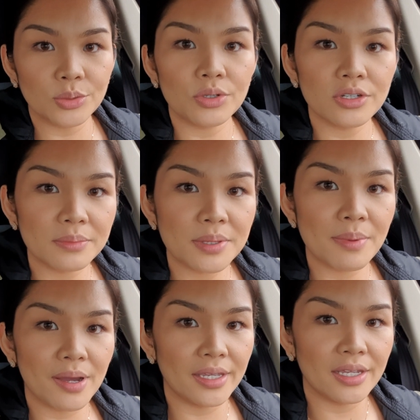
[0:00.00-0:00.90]
We're going to be
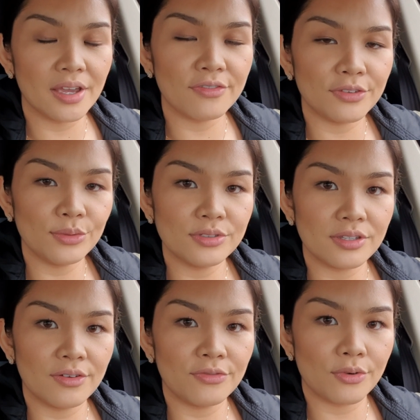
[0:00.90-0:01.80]
buying a few
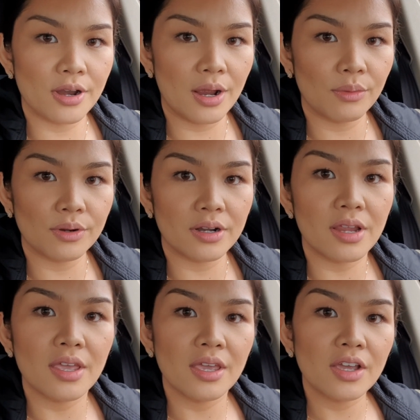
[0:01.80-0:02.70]
stuff for our
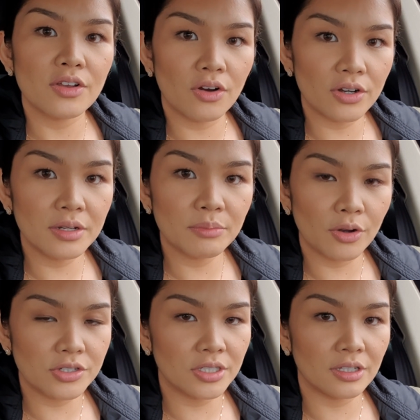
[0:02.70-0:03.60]
garden
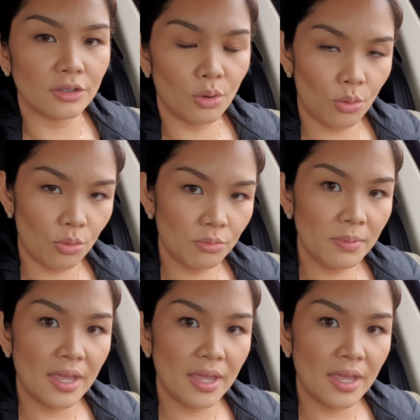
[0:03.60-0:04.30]
project at home.